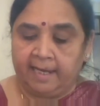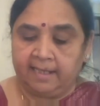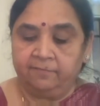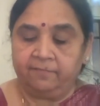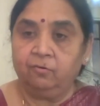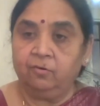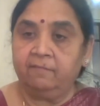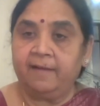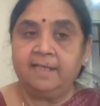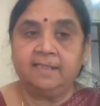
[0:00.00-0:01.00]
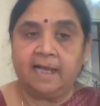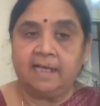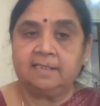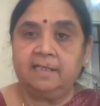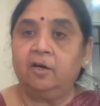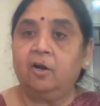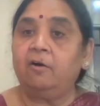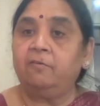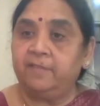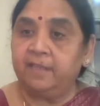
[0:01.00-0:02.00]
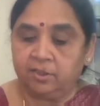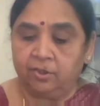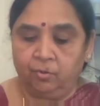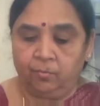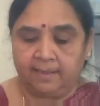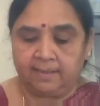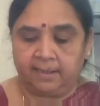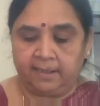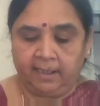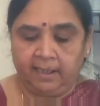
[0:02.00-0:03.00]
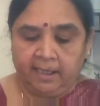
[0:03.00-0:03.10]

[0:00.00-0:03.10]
as a founder vice chancellor of this university,